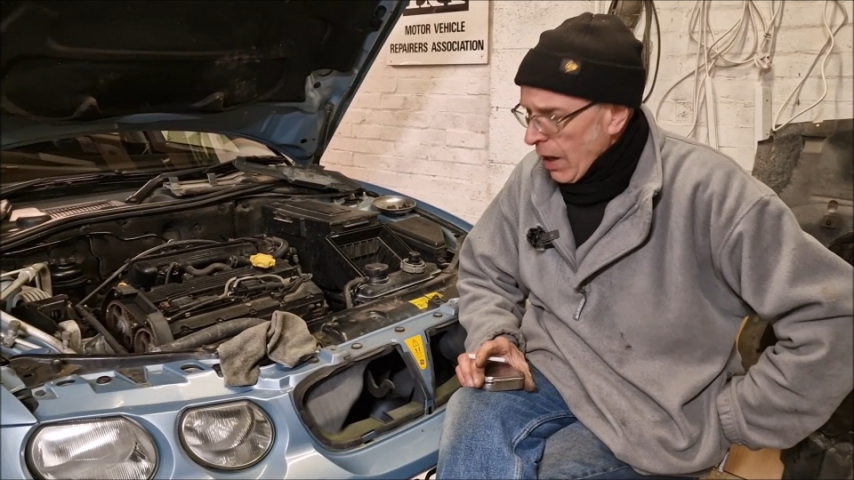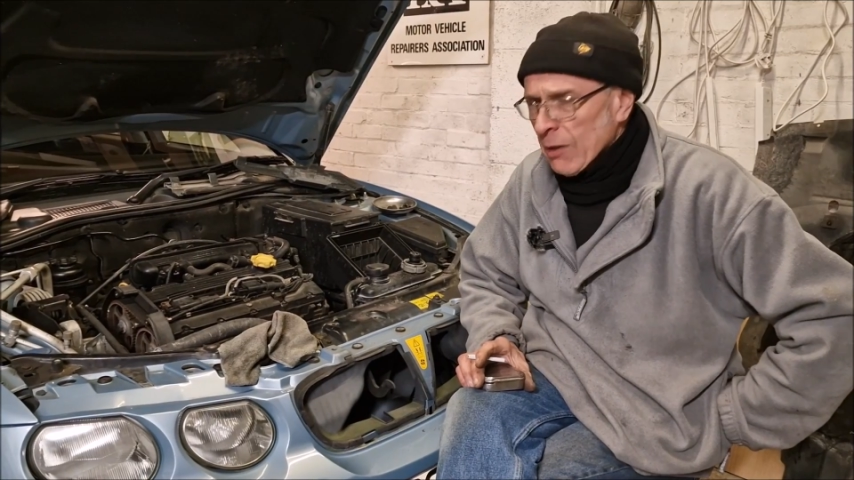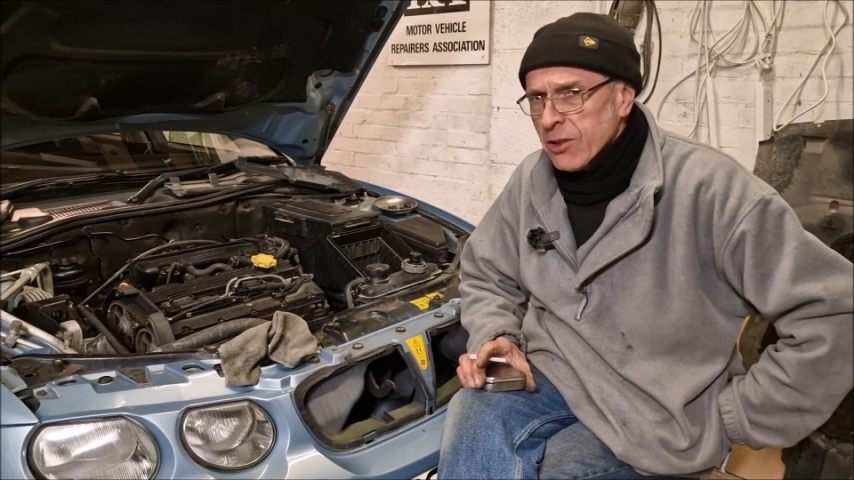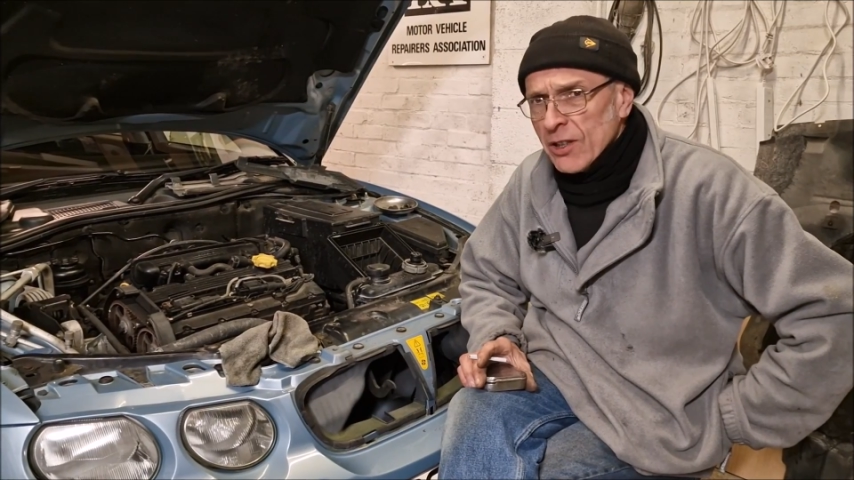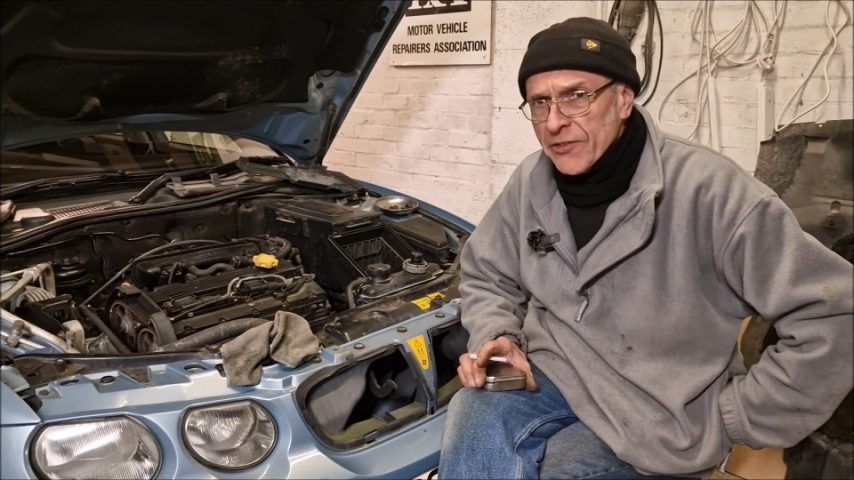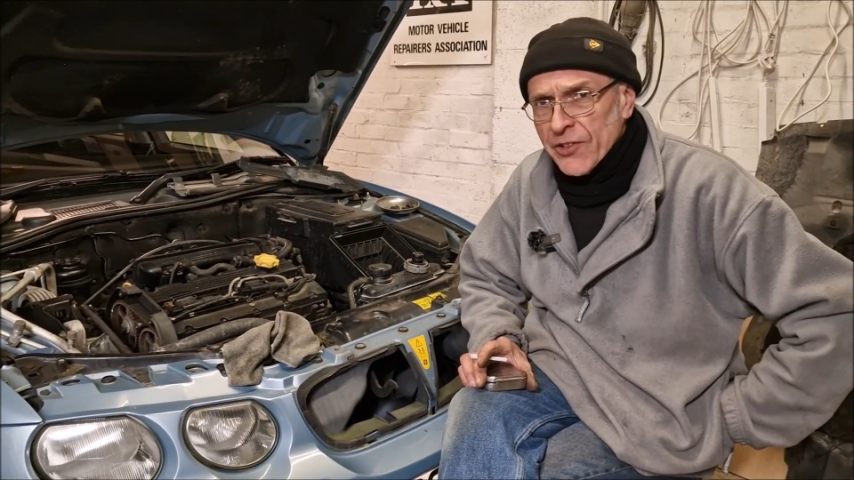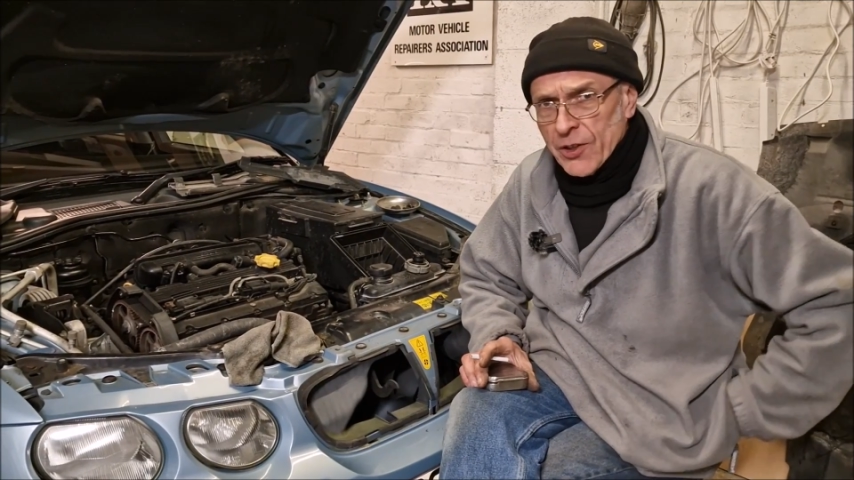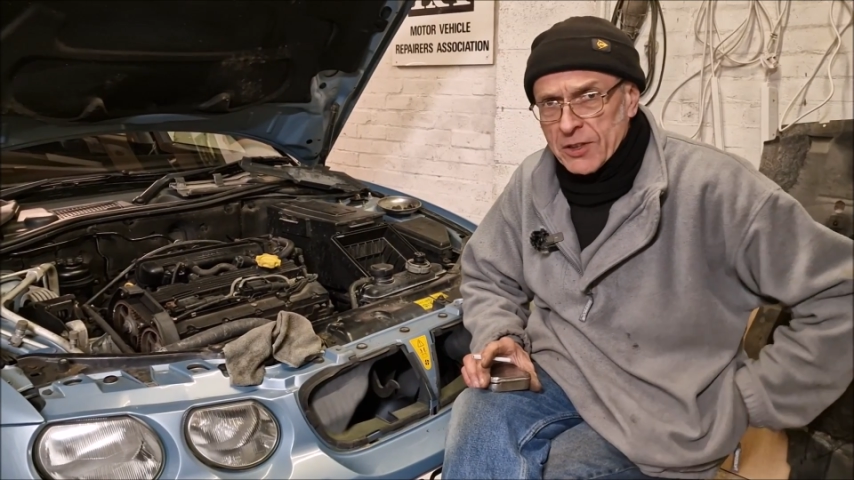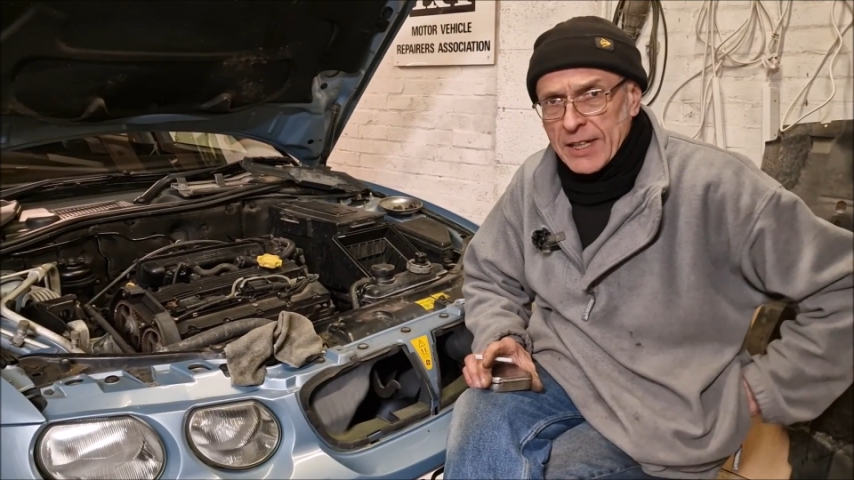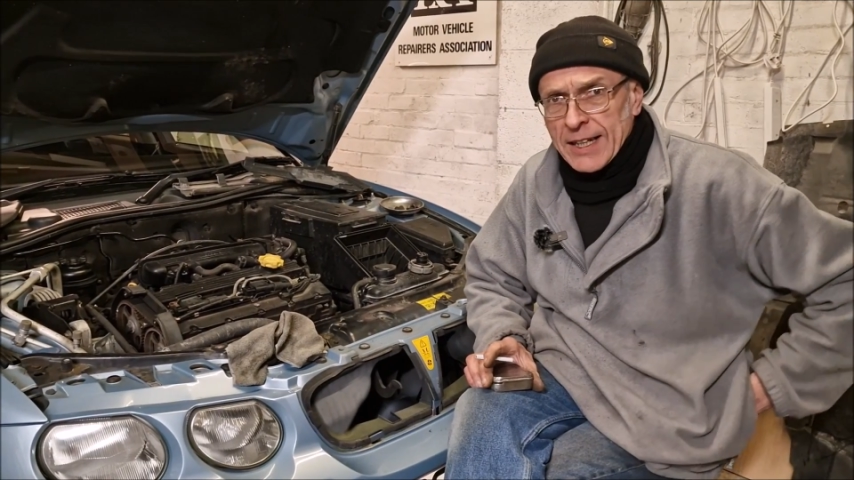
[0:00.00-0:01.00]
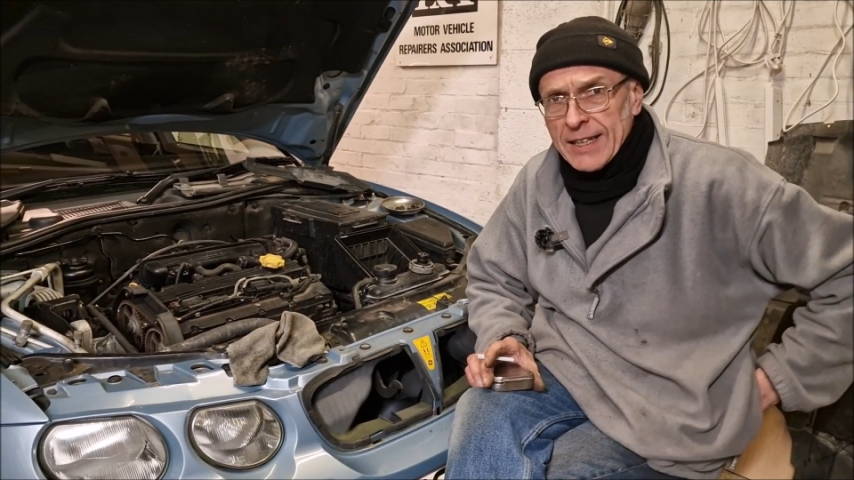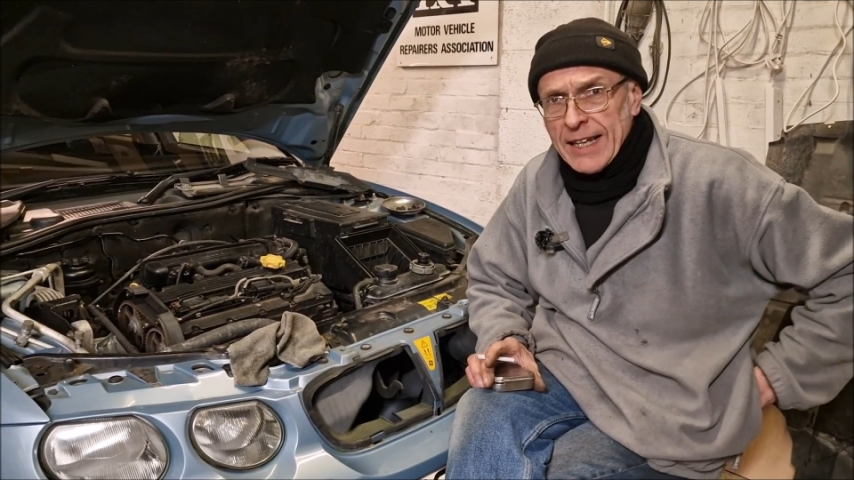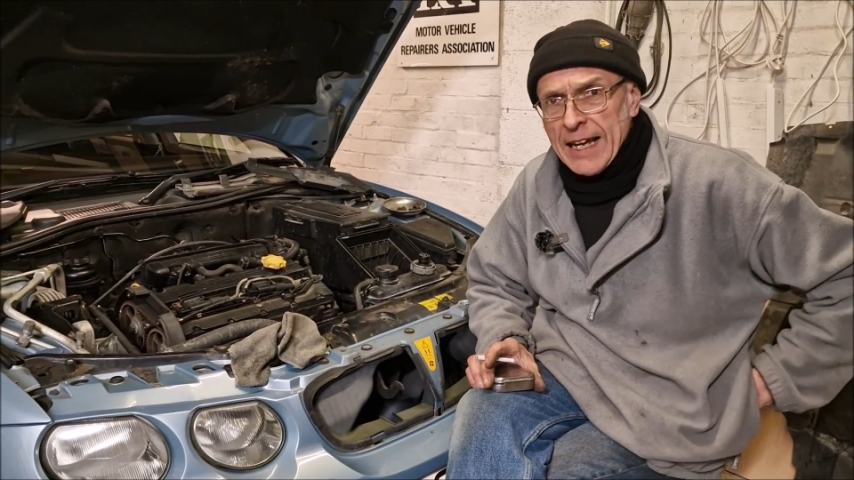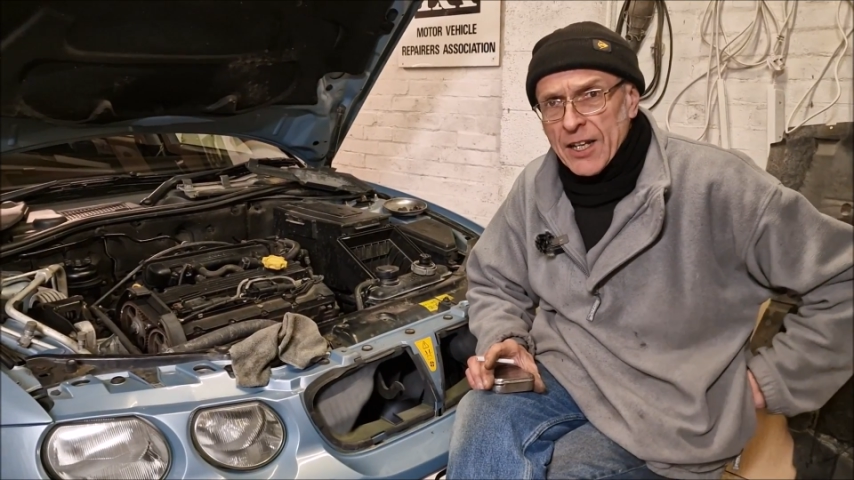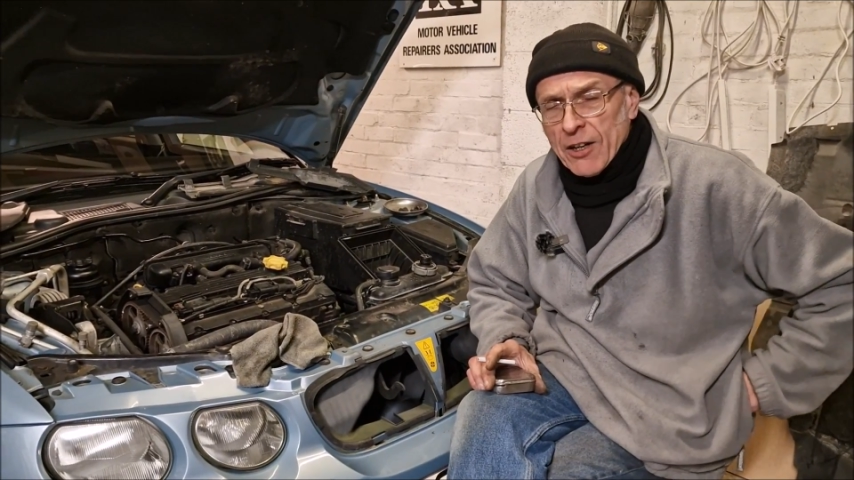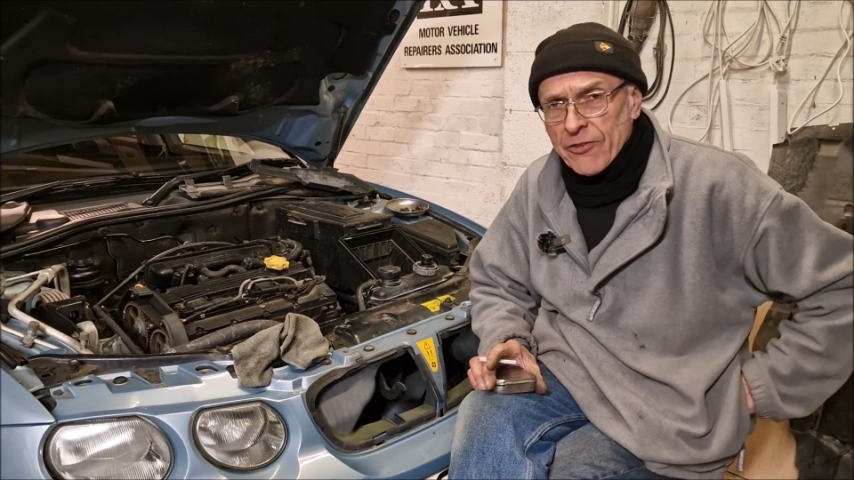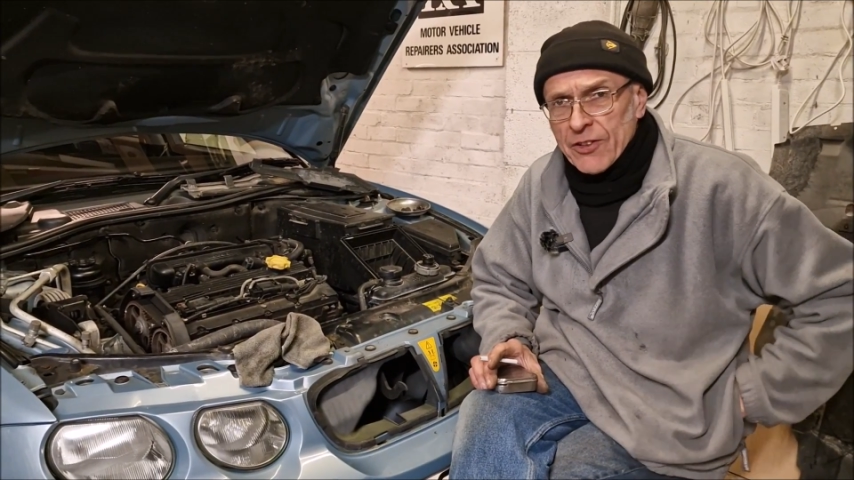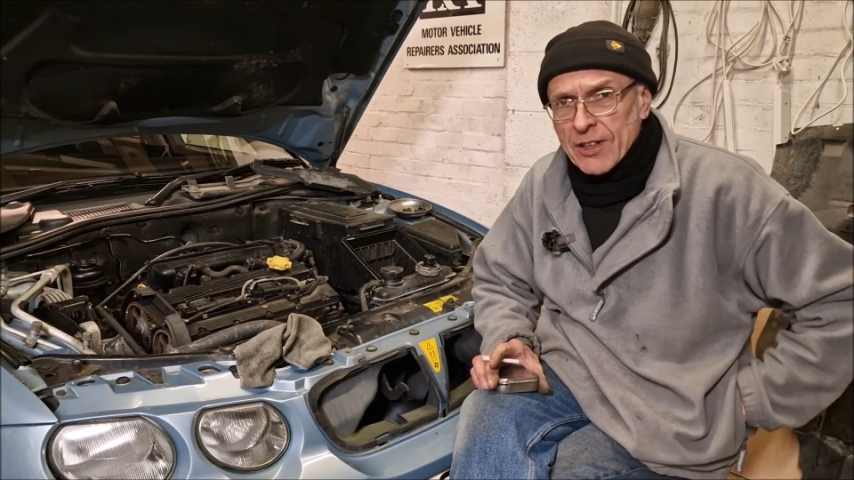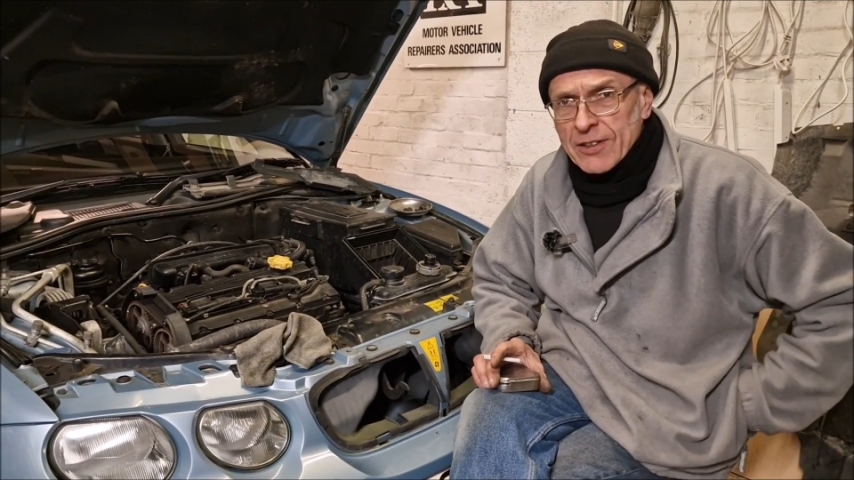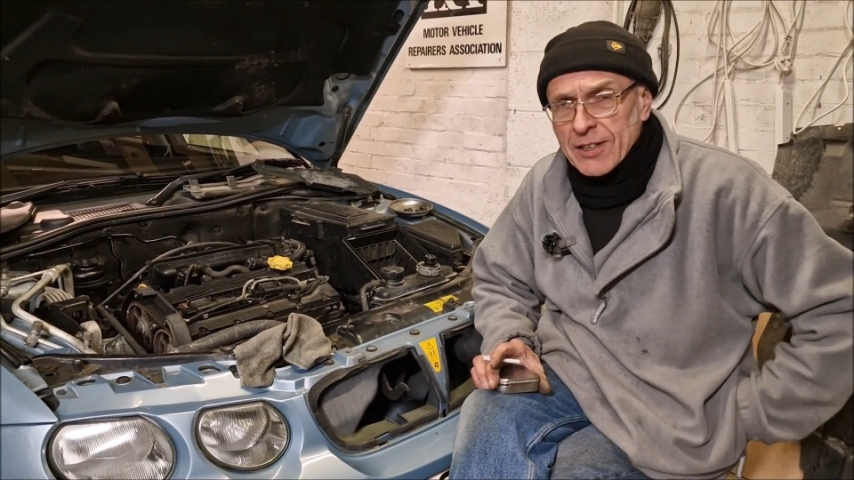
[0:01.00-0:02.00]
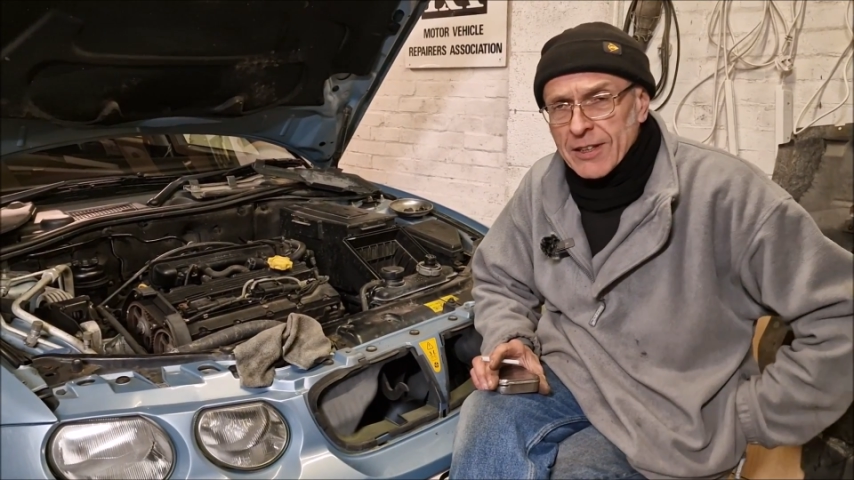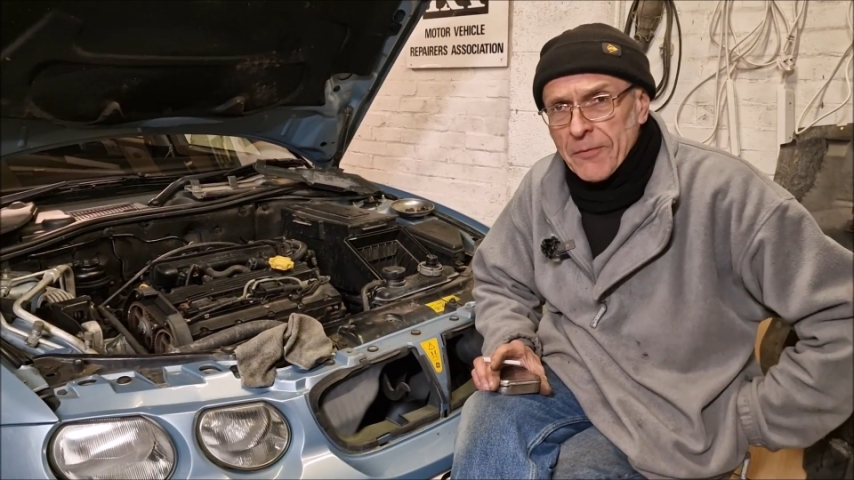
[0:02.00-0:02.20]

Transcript: I was looking forward to taking the head off, and I